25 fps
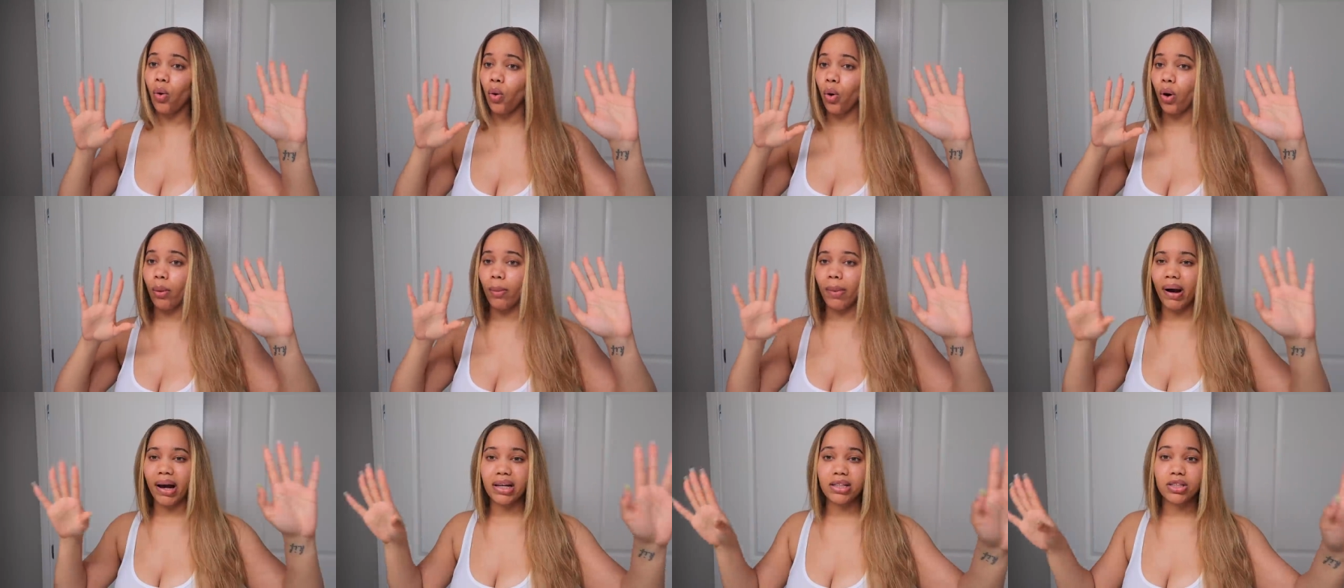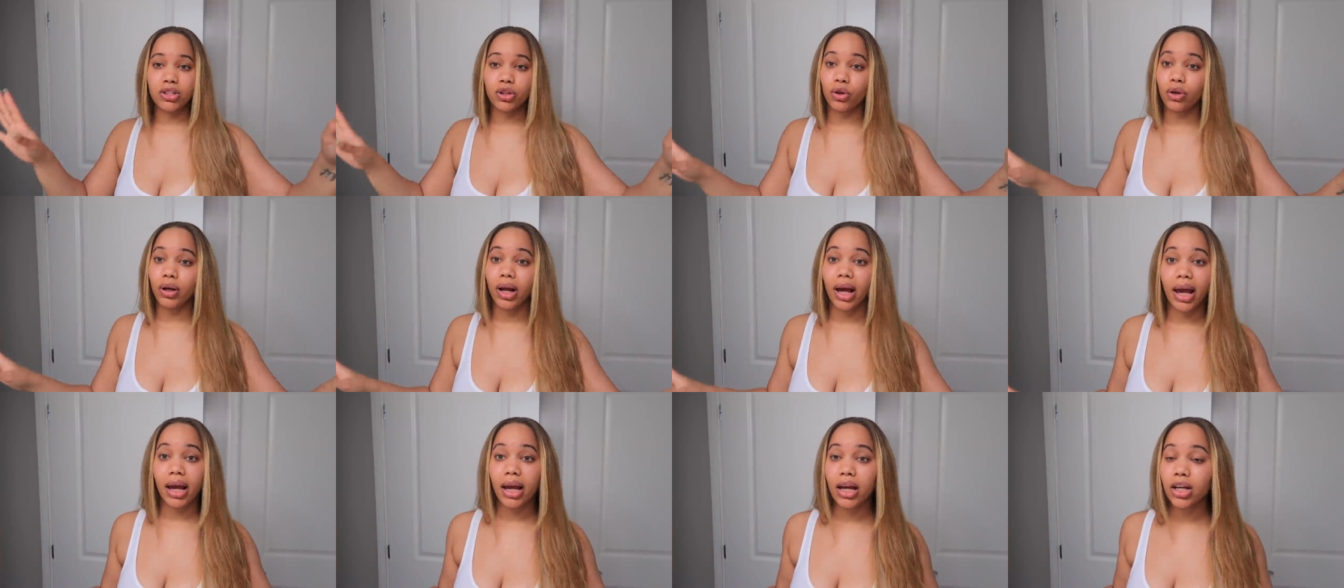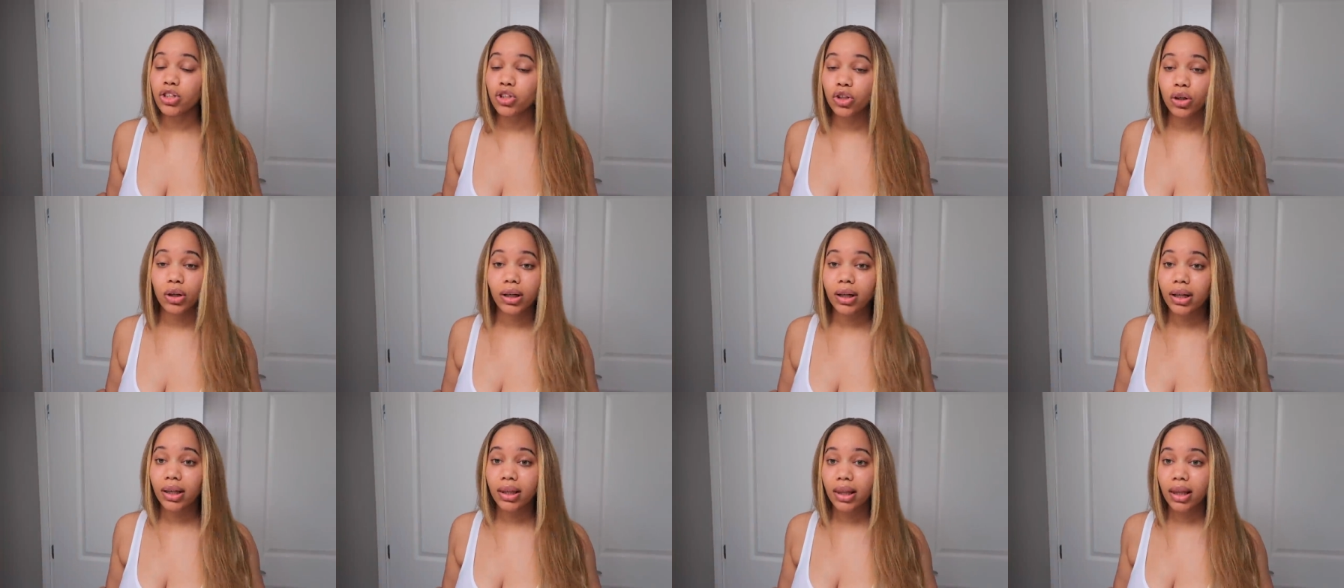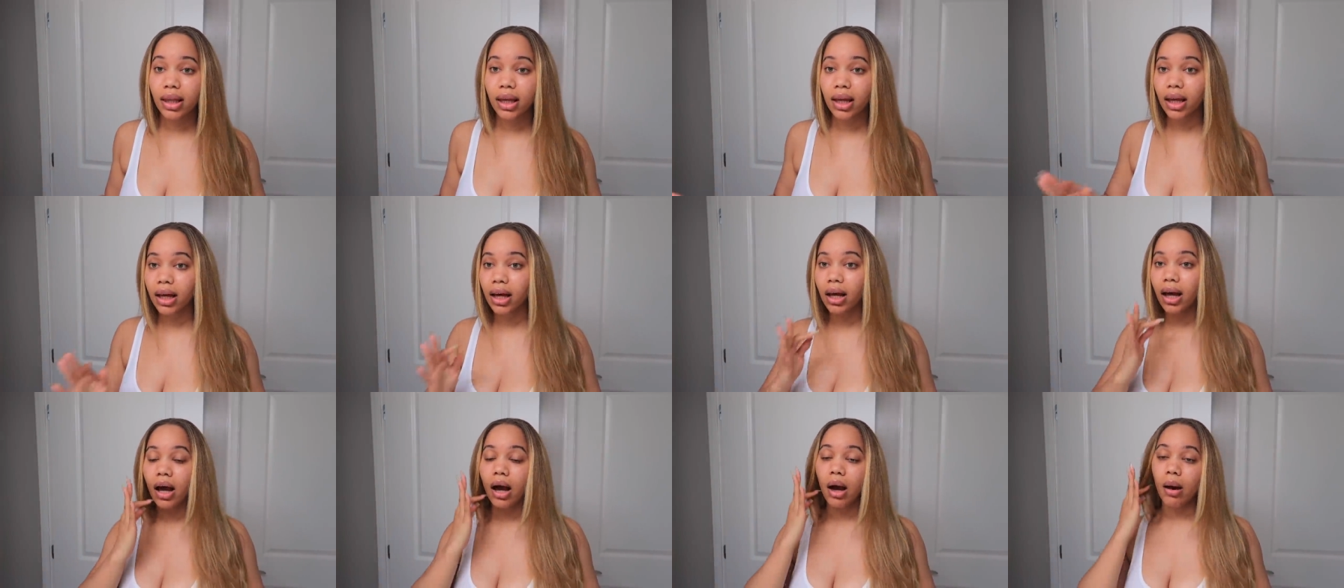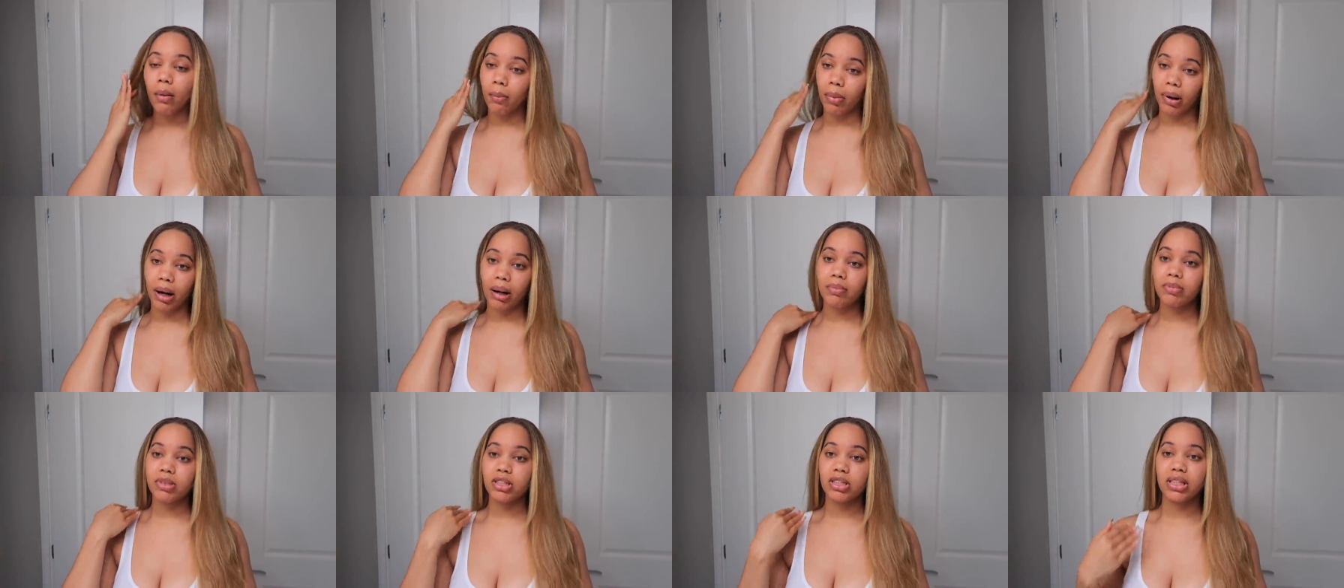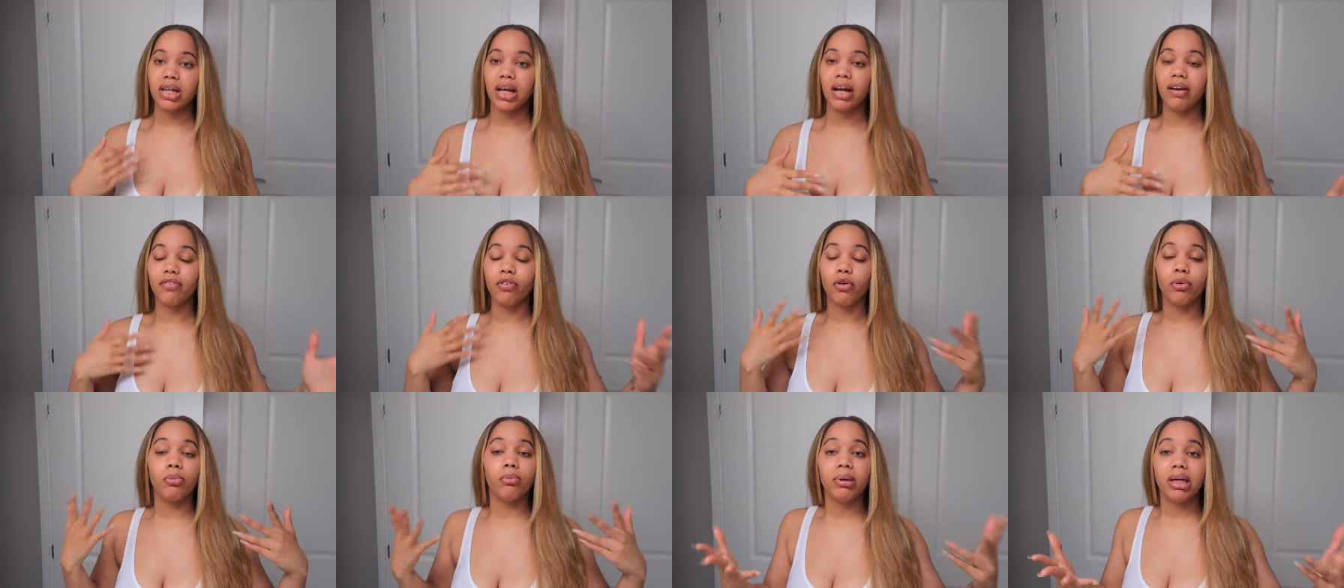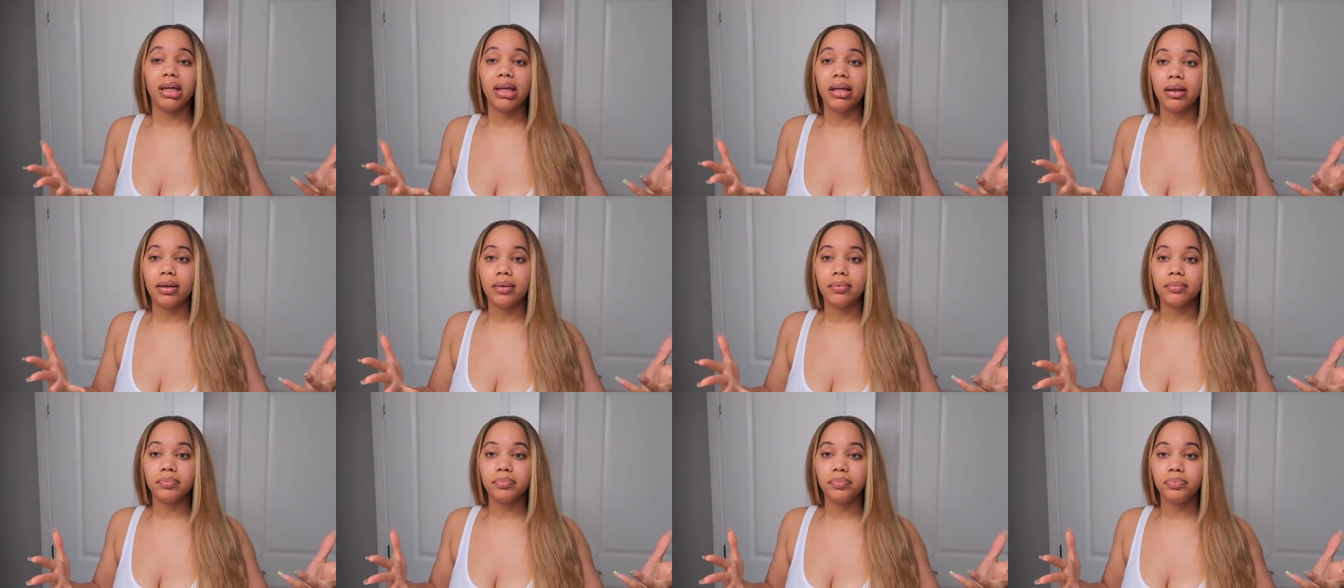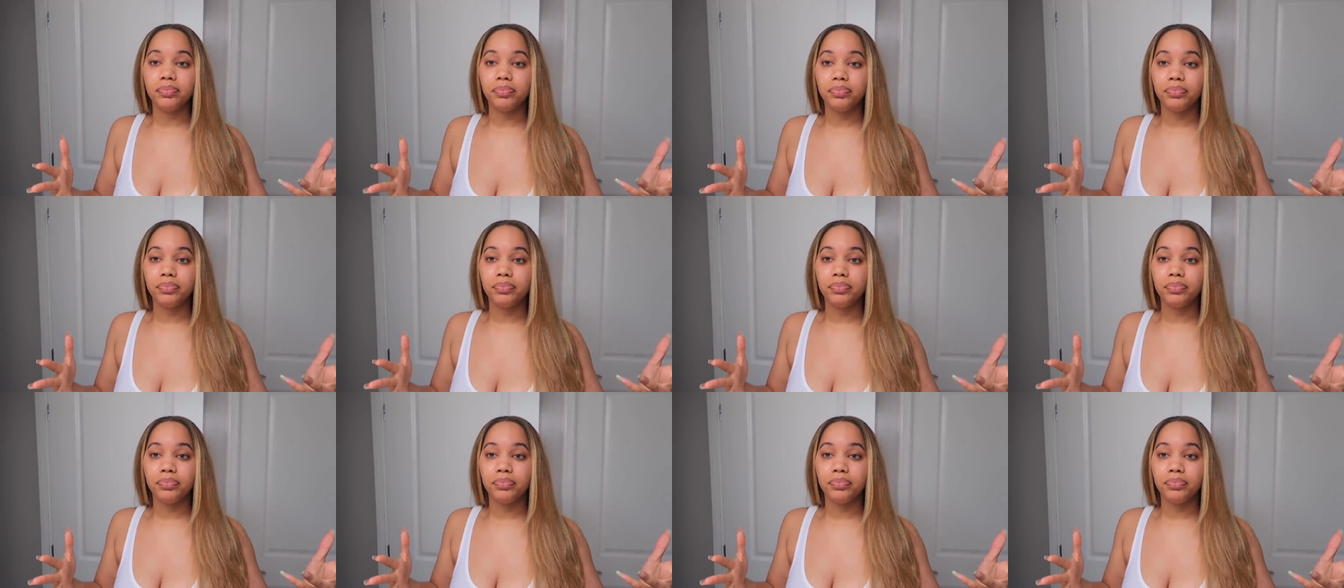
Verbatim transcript: or by a certain age or anything. But I'm just saying for me,